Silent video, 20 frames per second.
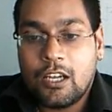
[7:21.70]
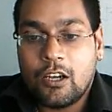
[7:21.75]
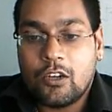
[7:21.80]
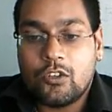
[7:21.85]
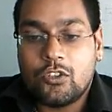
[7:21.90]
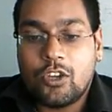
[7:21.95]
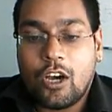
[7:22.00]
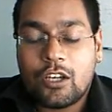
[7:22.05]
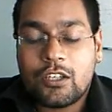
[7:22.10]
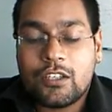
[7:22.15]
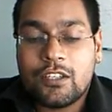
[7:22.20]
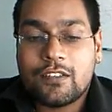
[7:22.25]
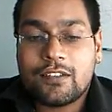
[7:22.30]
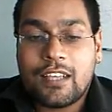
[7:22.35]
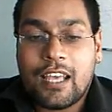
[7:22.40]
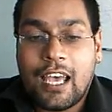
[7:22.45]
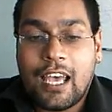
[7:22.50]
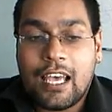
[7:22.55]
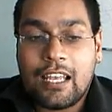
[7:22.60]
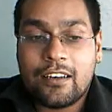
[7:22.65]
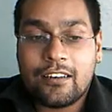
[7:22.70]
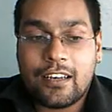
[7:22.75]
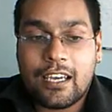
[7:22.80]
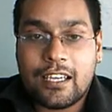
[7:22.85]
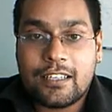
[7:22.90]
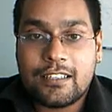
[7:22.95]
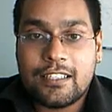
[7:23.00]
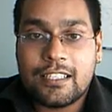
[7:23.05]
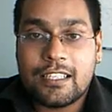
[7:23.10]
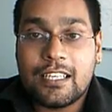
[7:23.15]
Now, doctor's
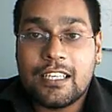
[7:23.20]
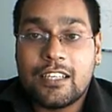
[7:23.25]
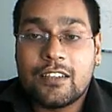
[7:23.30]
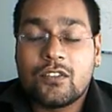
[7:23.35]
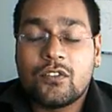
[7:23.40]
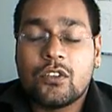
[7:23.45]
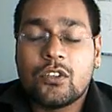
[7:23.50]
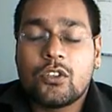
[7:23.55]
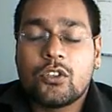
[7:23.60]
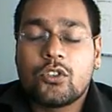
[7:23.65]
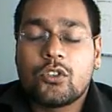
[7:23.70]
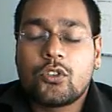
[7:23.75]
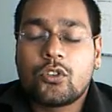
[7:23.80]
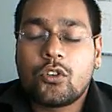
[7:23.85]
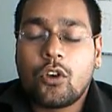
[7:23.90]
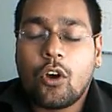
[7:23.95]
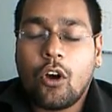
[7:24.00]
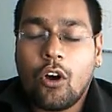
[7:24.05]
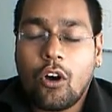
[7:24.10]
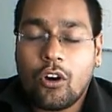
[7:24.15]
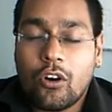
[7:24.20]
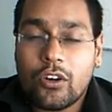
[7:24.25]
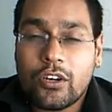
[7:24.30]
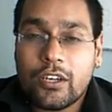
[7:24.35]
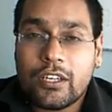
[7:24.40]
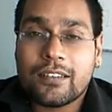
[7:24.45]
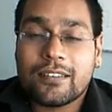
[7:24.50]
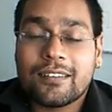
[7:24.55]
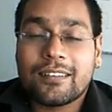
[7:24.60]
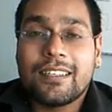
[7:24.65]
handwriting is
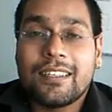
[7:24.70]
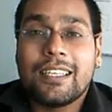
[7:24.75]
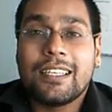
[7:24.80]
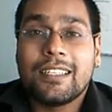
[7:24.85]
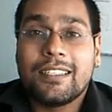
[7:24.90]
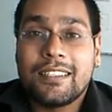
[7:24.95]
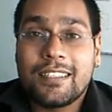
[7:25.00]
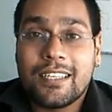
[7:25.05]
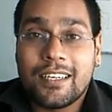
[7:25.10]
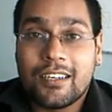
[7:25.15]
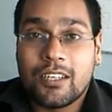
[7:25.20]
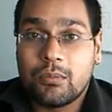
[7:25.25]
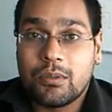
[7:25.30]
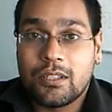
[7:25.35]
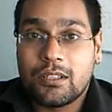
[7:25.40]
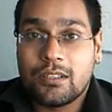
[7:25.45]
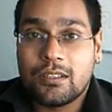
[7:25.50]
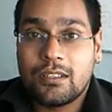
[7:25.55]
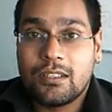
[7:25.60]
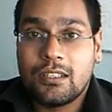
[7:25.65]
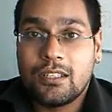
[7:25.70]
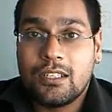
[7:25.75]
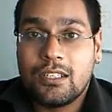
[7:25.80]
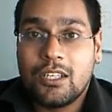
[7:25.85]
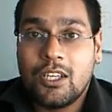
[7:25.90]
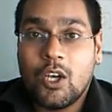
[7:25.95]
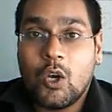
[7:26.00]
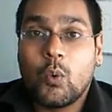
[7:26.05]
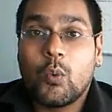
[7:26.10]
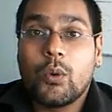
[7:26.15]
notoriously terrible.
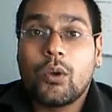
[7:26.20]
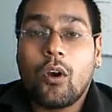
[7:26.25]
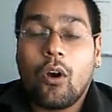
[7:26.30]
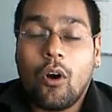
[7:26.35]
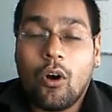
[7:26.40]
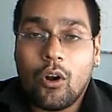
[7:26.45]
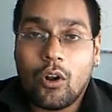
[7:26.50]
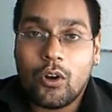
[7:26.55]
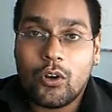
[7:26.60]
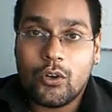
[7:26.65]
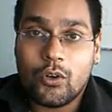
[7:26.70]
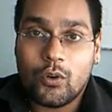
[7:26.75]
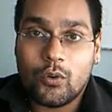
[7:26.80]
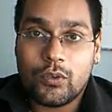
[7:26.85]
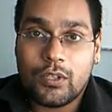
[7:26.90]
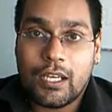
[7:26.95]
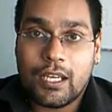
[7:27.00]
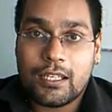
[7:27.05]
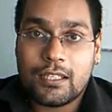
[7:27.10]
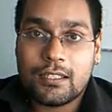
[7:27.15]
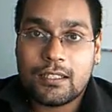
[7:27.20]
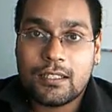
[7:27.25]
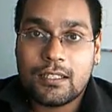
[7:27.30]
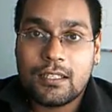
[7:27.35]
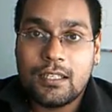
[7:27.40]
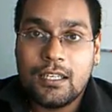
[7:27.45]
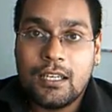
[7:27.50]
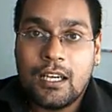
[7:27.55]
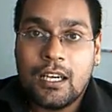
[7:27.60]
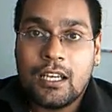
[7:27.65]
We all know that.
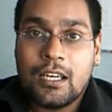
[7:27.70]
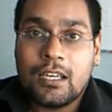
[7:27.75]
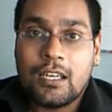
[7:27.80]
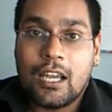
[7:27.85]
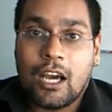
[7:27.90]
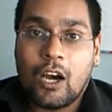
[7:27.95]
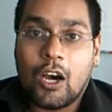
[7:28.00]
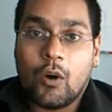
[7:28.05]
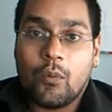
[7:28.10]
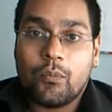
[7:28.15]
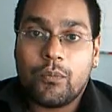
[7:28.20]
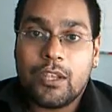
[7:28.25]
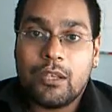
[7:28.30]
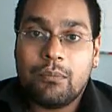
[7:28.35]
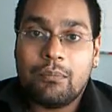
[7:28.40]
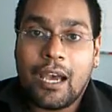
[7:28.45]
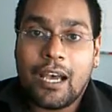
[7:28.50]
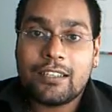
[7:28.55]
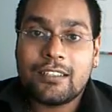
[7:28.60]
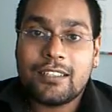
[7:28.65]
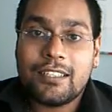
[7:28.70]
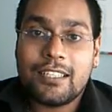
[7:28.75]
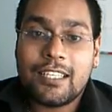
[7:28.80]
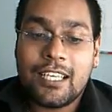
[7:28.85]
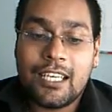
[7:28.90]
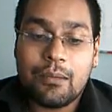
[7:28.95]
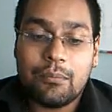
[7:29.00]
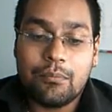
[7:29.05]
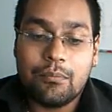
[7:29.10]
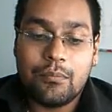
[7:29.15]
Now, imagine
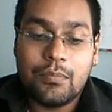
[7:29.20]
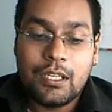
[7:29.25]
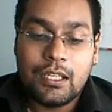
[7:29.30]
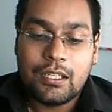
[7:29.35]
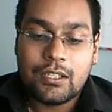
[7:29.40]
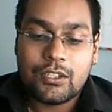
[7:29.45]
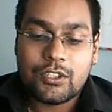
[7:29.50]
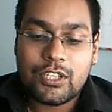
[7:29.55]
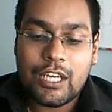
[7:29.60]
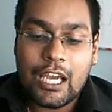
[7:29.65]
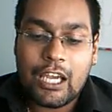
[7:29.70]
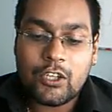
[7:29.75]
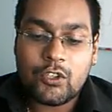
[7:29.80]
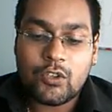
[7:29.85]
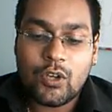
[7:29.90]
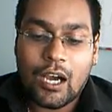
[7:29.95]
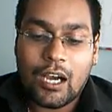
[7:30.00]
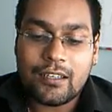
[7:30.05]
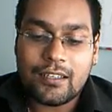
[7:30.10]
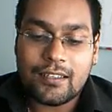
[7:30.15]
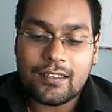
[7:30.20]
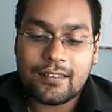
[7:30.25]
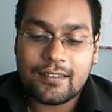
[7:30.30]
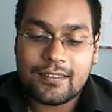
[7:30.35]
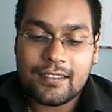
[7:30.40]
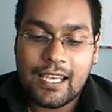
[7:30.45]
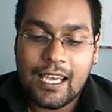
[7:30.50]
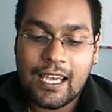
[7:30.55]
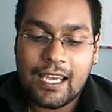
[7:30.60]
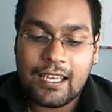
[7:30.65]
him trying to
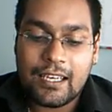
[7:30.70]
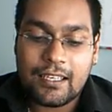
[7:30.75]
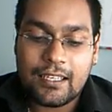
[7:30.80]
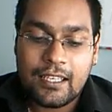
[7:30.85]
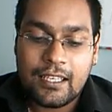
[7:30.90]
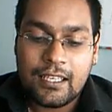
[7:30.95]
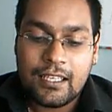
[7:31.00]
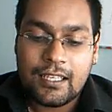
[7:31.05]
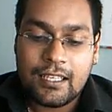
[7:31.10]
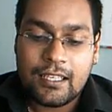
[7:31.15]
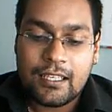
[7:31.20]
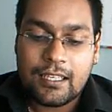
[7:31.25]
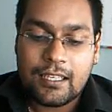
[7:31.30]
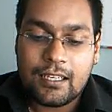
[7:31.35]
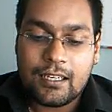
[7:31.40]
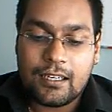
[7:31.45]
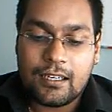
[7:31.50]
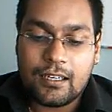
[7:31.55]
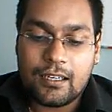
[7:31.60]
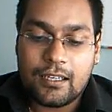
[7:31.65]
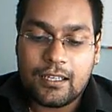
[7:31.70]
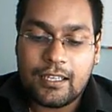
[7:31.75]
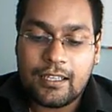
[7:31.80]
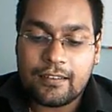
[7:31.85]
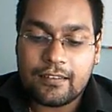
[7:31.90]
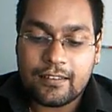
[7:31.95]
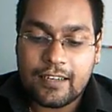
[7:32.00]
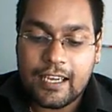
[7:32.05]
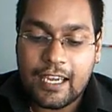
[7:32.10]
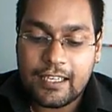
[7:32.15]
understand
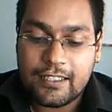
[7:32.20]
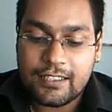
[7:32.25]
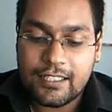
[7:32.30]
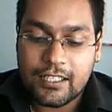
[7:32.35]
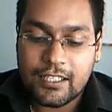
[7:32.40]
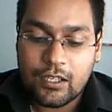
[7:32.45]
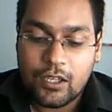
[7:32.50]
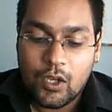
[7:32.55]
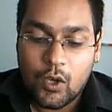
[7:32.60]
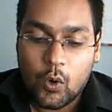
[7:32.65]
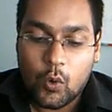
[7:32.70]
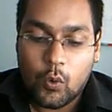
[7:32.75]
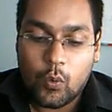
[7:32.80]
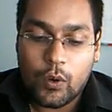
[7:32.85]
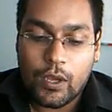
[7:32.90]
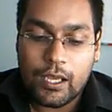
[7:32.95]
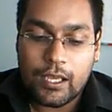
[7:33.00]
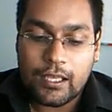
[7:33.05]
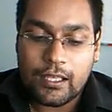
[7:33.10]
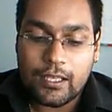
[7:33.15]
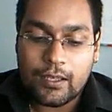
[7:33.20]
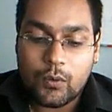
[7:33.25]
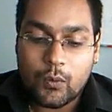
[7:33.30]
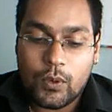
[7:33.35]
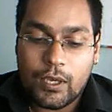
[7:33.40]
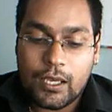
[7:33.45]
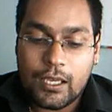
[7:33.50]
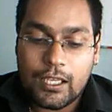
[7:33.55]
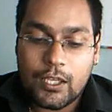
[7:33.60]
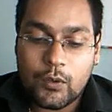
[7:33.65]
his writing
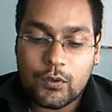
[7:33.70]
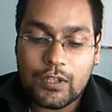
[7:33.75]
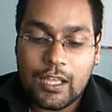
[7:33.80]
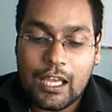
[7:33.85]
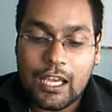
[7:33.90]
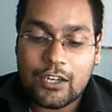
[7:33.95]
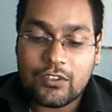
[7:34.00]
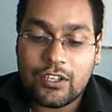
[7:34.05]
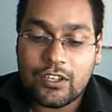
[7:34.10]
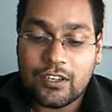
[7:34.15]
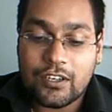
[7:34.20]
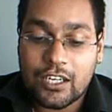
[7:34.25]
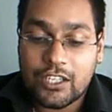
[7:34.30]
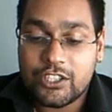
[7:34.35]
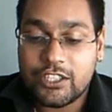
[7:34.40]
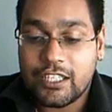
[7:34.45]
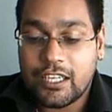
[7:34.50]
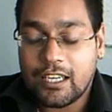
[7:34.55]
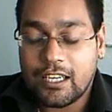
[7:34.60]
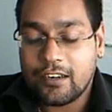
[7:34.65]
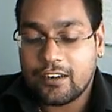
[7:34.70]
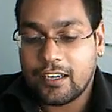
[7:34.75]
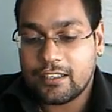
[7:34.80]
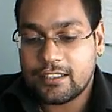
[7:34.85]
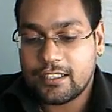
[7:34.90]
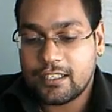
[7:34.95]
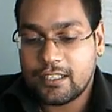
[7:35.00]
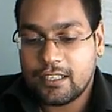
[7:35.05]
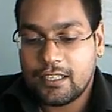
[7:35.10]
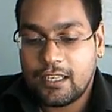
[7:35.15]
where he was actually rushing and
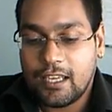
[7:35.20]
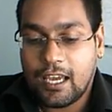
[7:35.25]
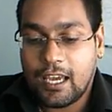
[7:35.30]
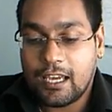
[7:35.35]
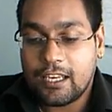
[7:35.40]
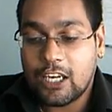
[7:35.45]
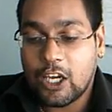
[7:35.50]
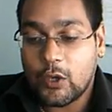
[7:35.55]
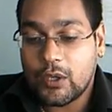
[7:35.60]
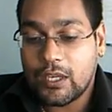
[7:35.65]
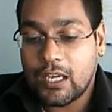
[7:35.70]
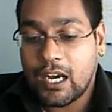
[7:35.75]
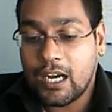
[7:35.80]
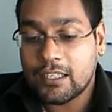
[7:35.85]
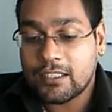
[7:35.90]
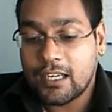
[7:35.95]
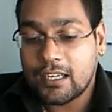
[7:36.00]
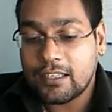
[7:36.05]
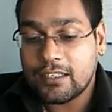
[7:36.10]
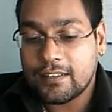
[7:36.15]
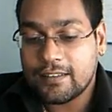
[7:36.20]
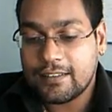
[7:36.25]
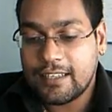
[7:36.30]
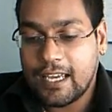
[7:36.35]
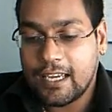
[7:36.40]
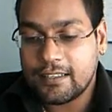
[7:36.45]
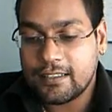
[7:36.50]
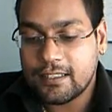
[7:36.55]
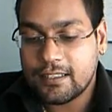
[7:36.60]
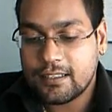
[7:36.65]
writing, and now he can't
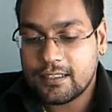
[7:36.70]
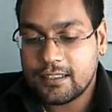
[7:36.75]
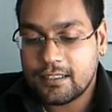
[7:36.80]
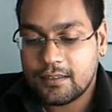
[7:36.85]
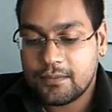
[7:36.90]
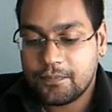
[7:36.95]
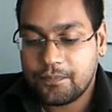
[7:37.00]
understand it.